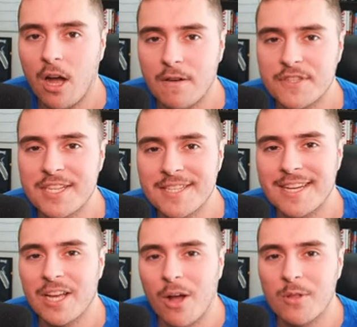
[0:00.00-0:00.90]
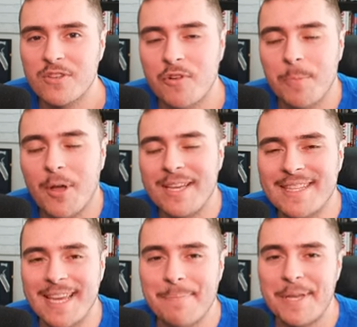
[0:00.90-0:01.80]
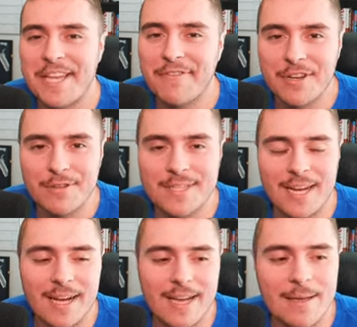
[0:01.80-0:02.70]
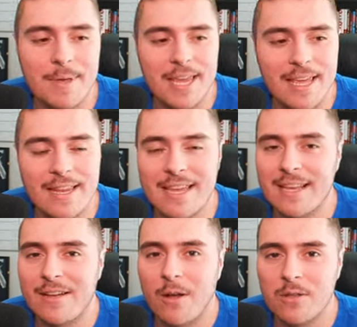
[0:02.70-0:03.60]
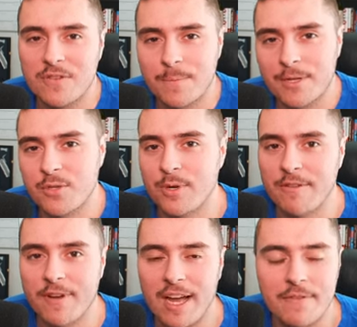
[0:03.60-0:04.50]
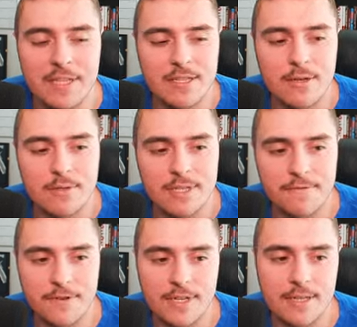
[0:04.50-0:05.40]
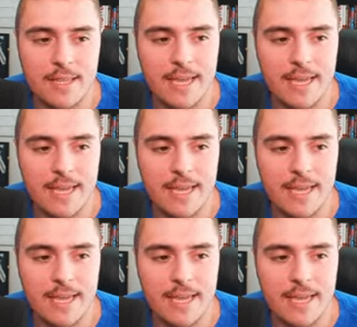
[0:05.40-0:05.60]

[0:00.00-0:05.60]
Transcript: Off-season in college football is a pivotal time, and in College Football 25, it's no different.